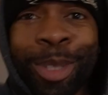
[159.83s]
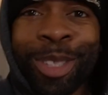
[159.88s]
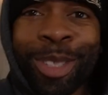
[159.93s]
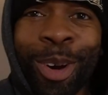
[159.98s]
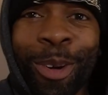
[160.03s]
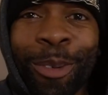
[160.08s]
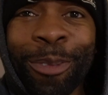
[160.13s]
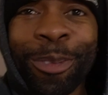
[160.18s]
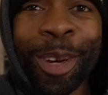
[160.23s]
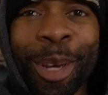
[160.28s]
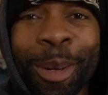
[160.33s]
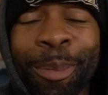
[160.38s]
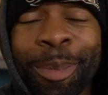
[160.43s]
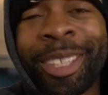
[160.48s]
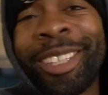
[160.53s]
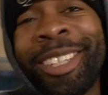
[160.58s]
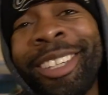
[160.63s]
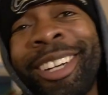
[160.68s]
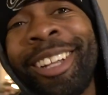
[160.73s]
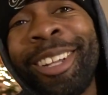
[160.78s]
Y'all
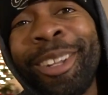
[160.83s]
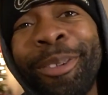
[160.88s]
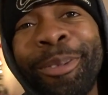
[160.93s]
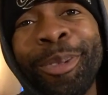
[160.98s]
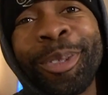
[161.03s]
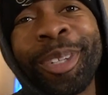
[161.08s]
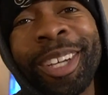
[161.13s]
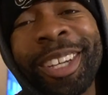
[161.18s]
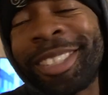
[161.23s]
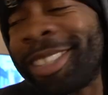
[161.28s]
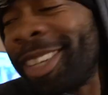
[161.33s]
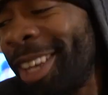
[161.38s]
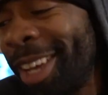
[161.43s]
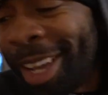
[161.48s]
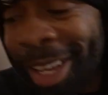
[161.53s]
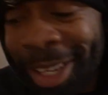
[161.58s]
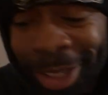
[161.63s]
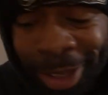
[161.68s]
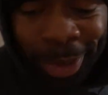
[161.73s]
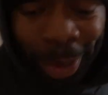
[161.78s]
family, and I love you
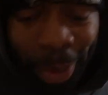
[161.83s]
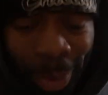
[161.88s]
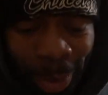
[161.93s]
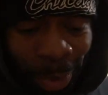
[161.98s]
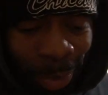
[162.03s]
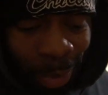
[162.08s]
guys. So,